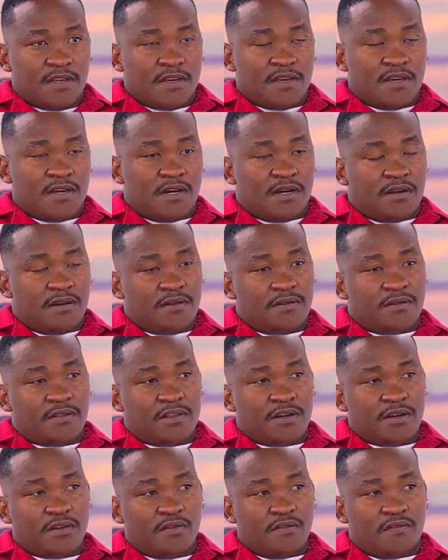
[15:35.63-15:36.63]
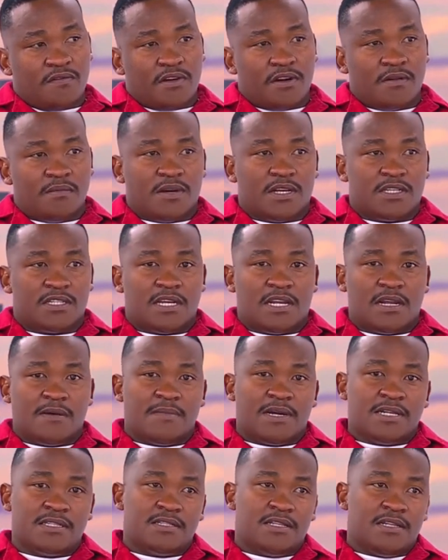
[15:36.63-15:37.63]
Yeah, no, thank you very much. And I
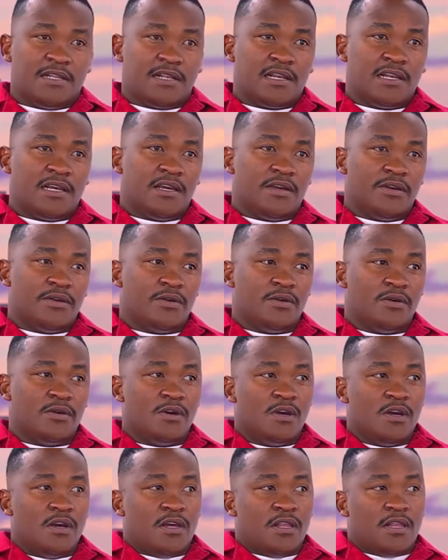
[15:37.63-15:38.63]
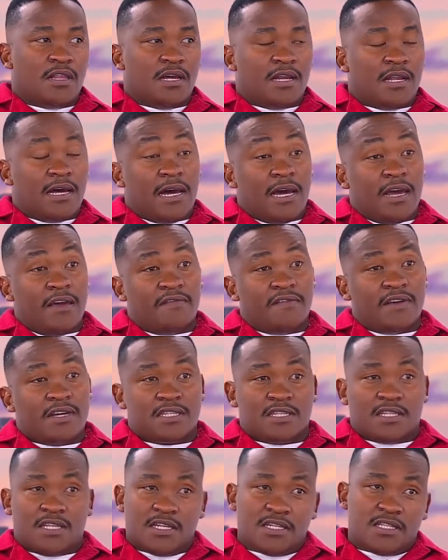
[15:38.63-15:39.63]
must declare, that I have
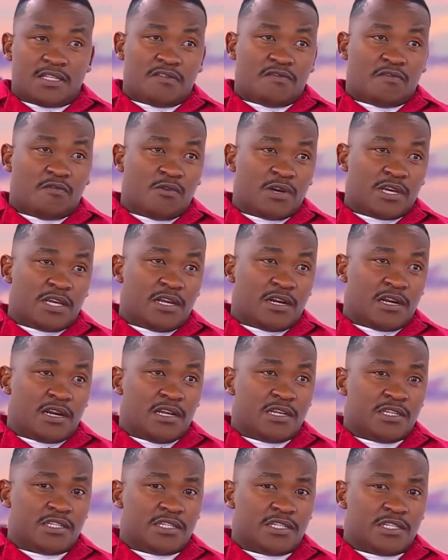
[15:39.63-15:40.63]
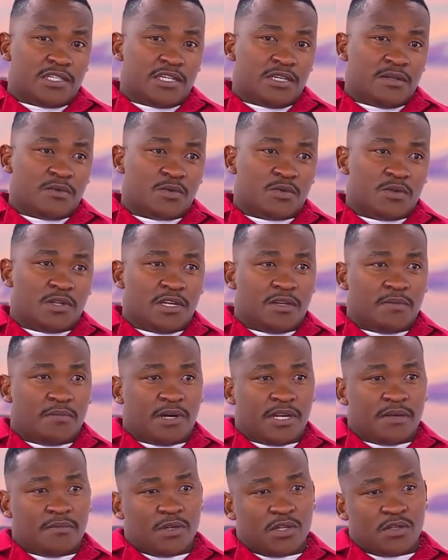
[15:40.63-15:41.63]
extensive working relationships with the
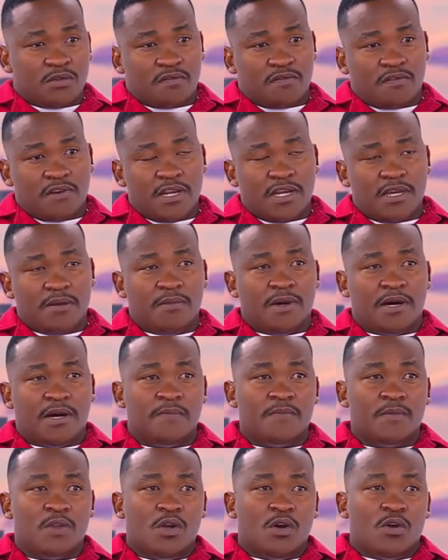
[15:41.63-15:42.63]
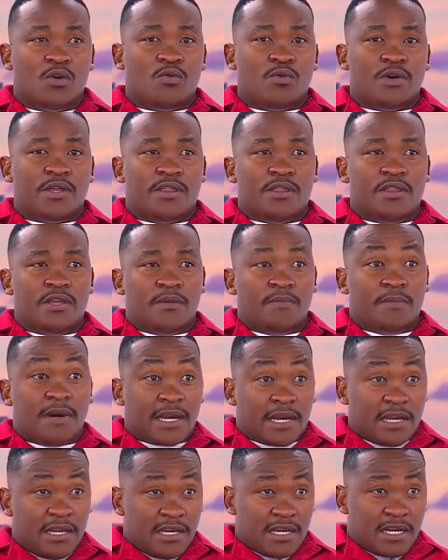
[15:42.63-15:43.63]
Departments of Labor, with the
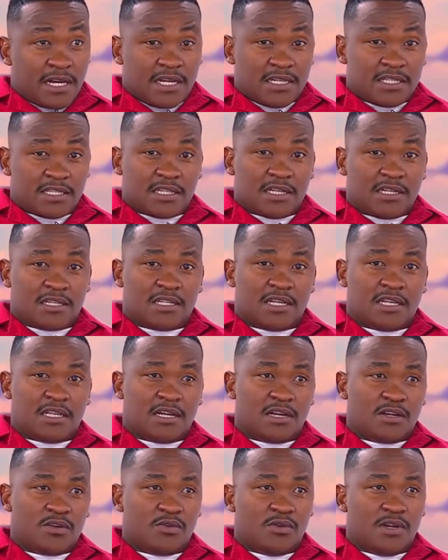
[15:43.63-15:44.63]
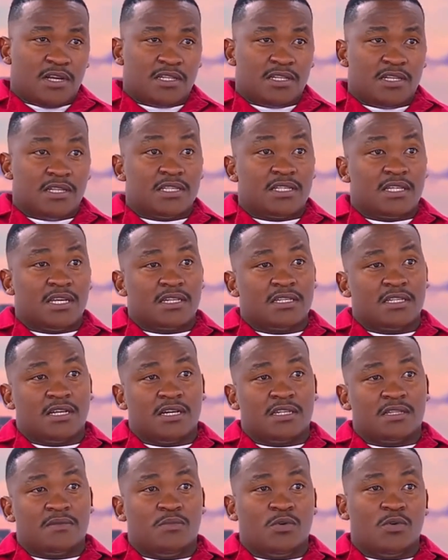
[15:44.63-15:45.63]
bargaining councils that regulate the
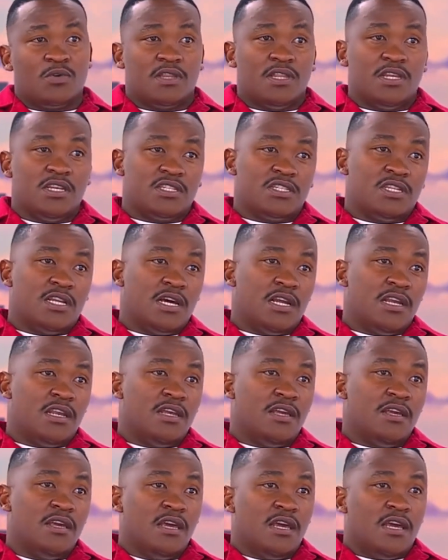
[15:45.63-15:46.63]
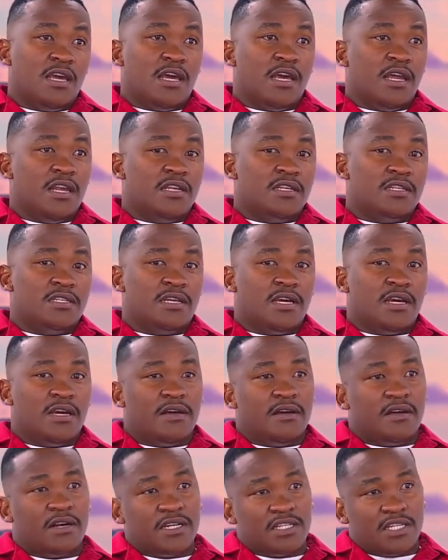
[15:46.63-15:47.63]
sectors, both nationally and
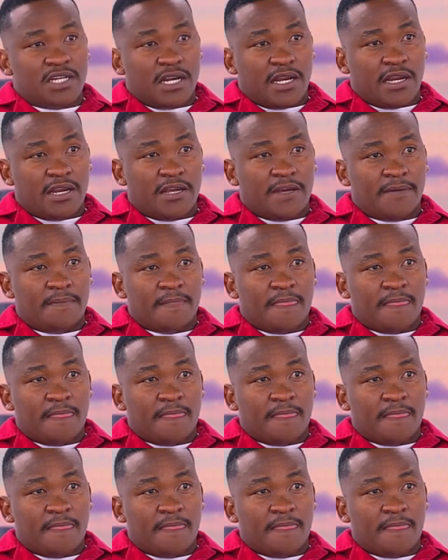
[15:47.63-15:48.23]
regionally.